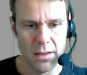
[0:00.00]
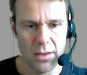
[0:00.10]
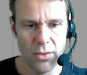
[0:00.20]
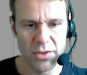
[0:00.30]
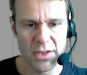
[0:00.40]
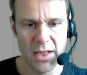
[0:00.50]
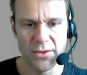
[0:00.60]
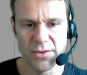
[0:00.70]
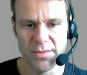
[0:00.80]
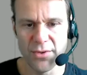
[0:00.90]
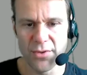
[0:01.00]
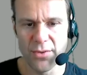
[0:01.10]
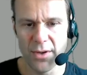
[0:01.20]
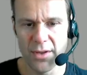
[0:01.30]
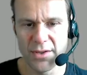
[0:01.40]
Oh, it's close, but not
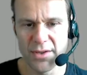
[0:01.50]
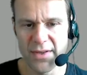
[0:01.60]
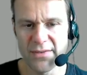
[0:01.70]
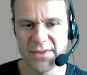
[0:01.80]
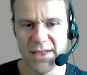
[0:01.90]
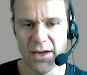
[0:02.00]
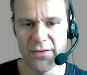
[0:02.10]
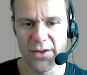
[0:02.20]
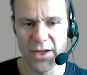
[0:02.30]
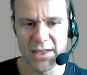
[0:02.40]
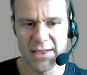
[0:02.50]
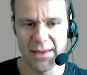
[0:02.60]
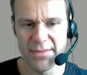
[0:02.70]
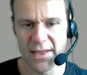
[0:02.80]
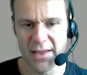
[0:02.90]
quite. Like, you can even see over like a
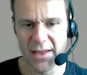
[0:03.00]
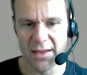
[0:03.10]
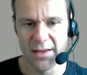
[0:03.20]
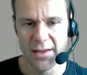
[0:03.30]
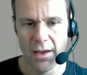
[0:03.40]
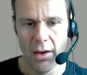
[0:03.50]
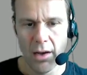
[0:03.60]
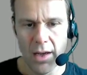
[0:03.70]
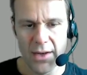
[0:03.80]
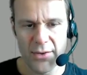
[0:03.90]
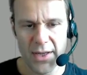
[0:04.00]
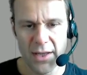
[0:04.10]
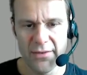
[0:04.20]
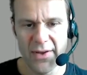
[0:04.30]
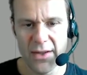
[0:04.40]
tempting thing. Like, oh, how do I get
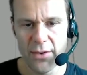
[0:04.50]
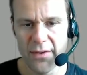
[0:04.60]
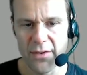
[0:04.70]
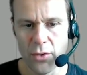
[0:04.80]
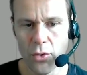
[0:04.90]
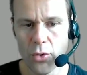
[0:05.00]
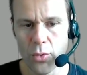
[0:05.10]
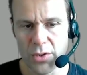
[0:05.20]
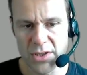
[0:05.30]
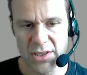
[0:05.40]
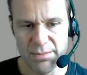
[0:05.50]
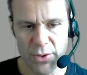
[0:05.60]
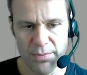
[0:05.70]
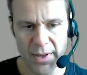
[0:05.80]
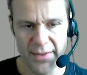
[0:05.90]
over? How do I get over? Ooh, what's this
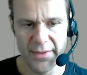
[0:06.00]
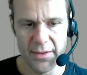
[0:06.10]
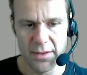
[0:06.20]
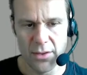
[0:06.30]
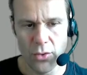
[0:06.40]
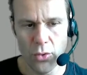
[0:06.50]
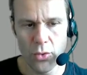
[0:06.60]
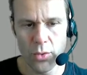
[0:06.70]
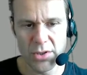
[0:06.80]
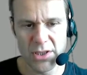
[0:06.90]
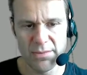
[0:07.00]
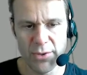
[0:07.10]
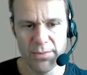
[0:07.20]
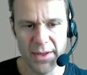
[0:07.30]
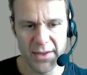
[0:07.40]
blue button? Ooh, what's this
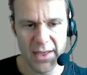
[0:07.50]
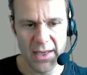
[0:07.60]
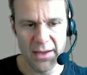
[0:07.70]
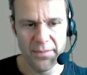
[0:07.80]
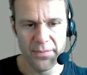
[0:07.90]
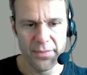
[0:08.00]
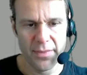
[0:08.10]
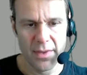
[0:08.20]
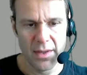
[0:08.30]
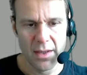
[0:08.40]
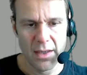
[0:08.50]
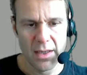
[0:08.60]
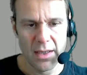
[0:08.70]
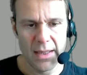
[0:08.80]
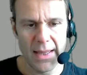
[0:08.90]
blue button here?
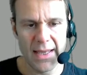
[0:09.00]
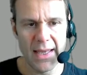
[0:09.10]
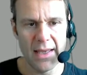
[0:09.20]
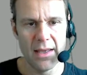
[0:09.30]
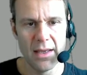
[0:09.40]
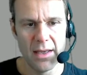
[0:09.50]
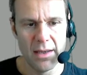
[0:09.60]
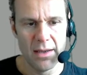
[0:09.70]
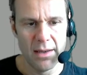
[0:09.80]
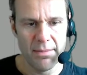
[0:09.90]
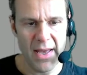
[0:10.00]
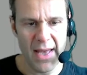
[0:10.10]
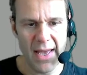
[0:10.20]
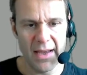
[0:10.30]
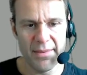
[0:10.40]
Click it.
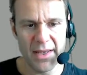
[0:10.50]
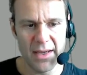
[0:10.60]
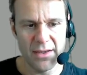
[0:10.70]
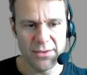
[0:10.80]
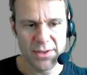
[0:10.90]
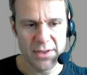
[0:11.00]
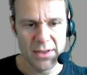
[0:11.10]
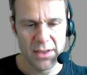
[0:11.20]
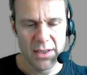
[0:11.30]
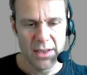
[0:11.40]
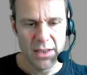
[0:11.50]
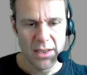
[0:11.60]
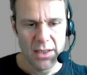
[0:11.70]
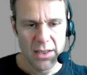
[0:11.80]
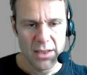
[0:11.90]
Bang, up it goes.
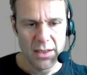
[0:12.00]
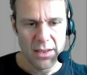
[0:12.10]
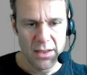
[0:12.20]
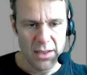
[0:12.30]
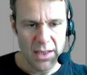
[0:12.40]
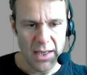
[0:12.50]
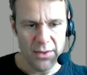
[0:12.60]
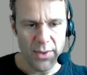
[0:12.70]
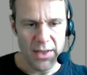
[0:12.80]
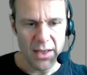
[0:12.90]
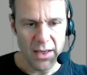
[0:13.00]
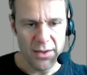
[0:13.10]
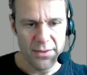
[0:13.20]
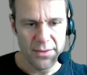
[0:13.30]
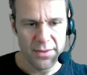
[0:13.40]
And away you go.
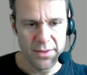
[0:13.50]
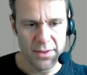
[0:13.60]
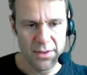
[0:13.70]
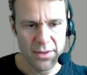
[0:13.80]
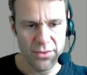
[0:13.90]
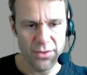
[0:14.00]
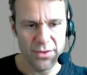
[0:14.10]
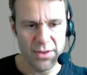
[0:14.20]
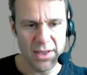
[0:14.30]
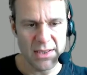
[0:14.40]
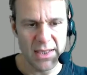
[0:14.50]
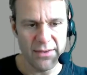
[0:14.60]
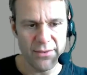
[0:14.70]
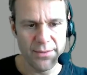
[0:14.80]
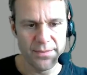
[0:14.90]
Through to the next level.